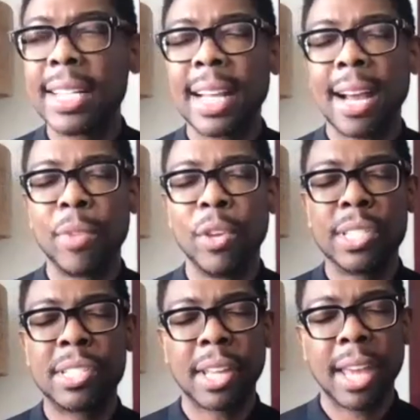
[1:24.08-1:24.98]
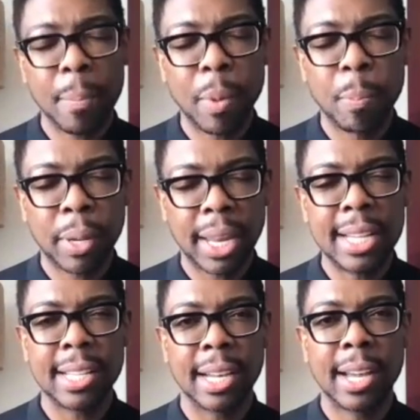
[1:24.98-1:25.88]
anytime you escape a
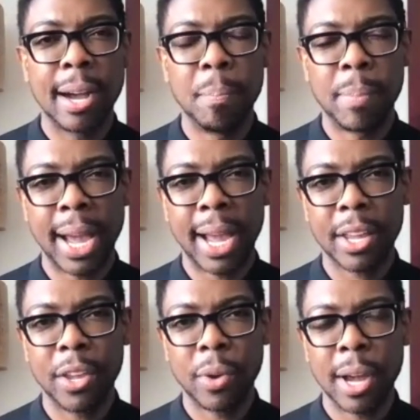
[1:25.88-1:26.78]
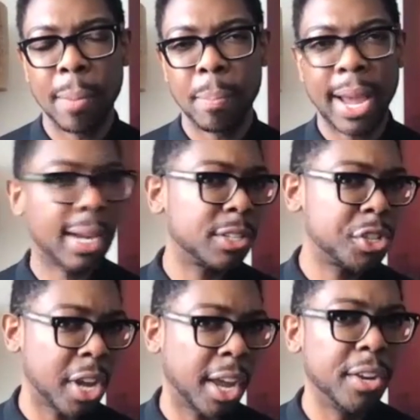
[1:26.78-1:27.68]
place and you come
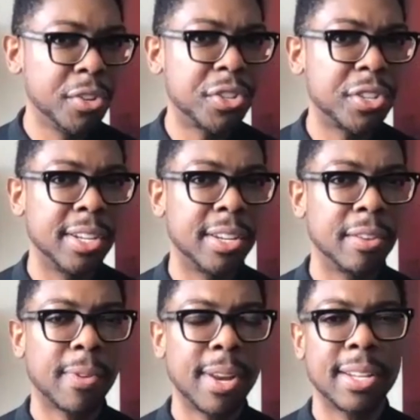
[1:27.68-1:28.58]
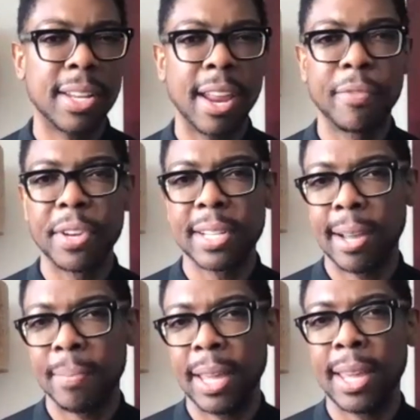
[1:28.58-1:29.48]
back changed and different. And every
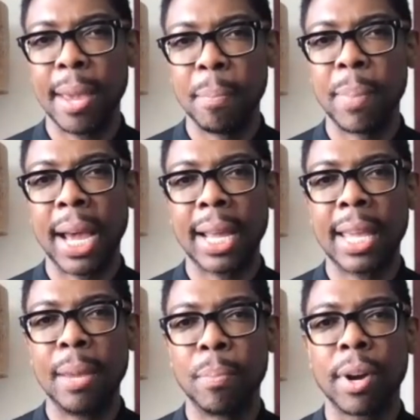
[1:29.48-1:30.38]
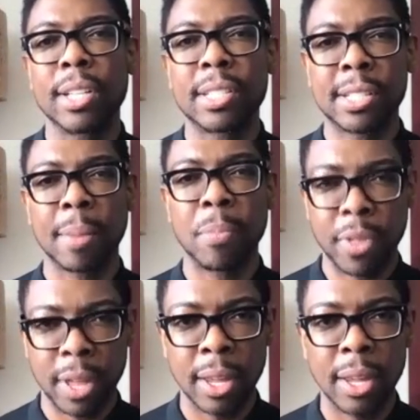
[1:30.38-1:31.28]
time he came back, he brought
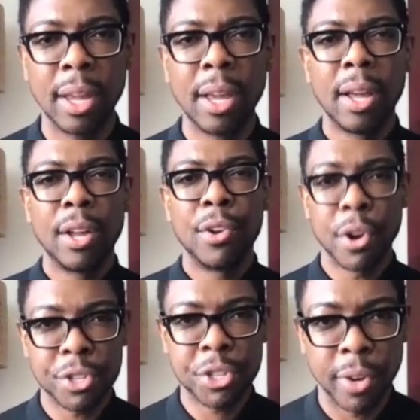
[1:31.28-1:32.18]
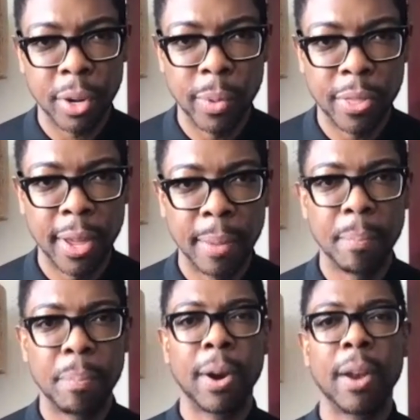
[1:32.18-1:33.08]
something nurturing with
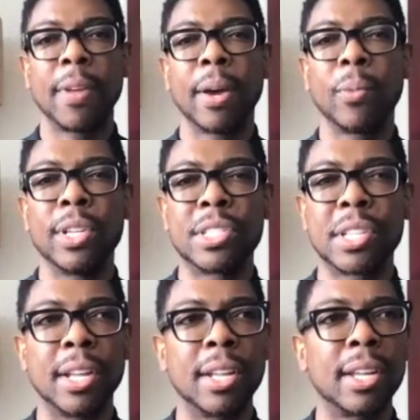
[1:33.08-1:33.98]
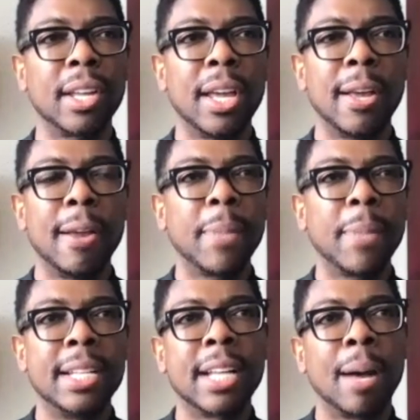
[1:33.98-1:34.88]
him. Part of that was an
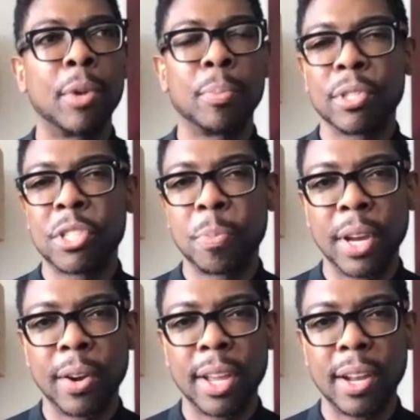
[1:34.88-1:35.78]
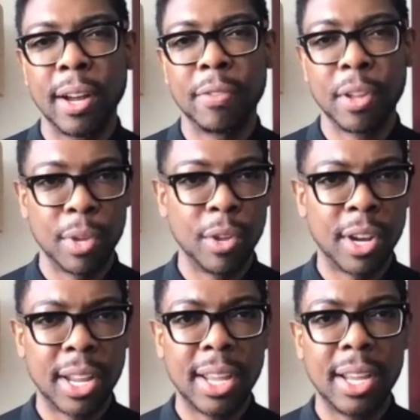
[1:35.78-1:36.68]
indomitable spirit of
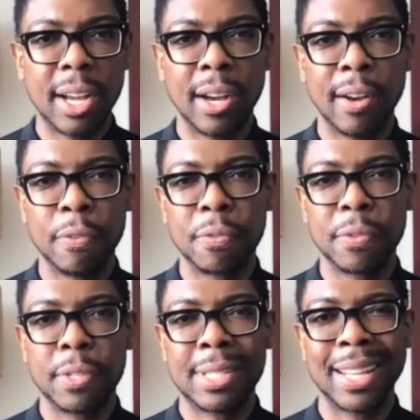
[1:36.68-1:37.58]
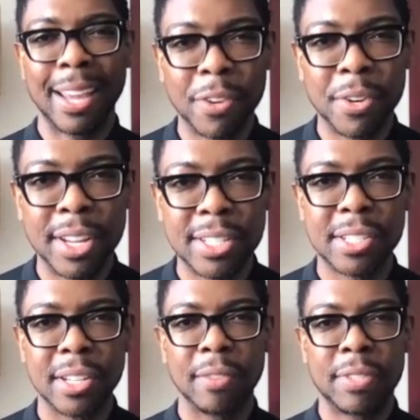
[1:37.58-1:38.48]
community, of
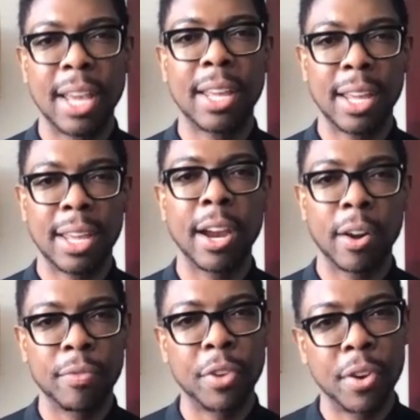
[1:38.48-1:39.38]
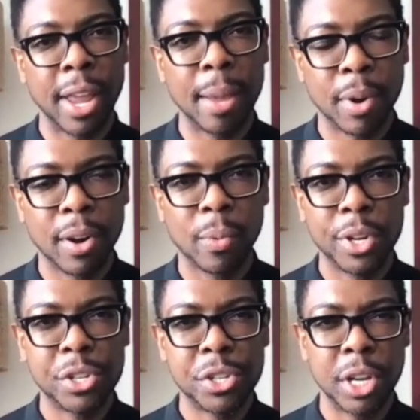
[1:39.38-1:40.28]
togetherness, of taking care of your neighbor,
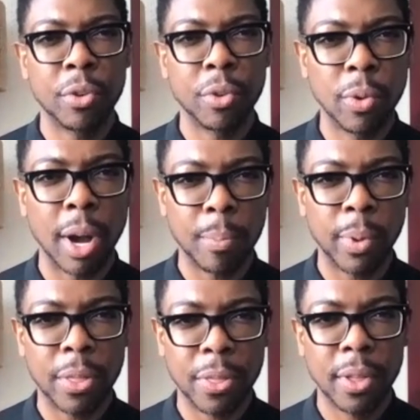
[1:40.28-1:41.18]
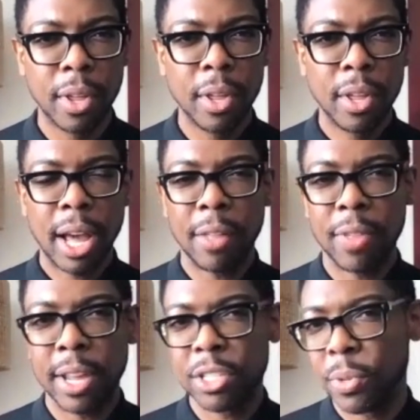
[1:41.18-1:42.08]
which he grew up with,
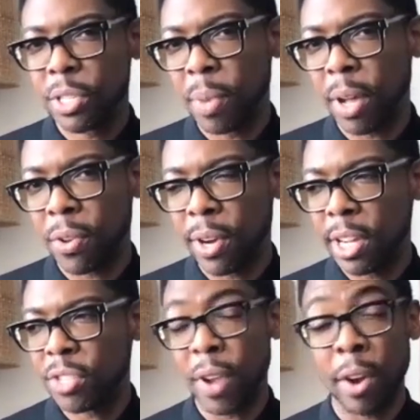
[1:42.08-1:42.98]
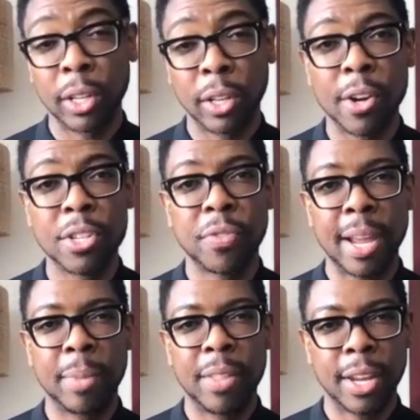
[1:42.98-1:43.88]
thanks to his mother and his very large
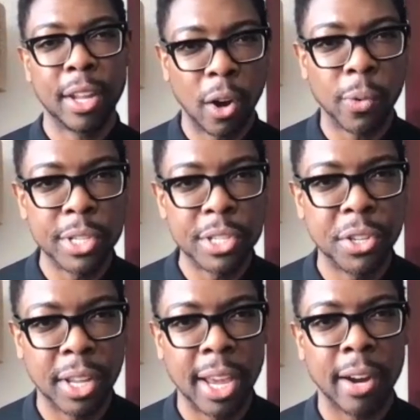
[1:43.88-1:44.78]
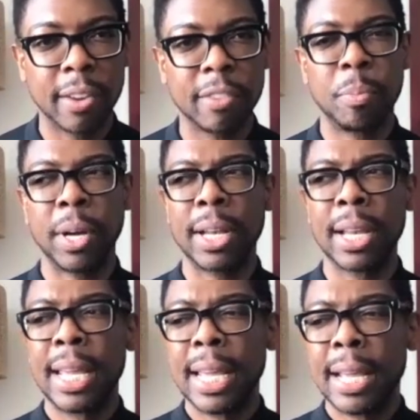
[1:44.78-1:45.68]
family that he always took care of. But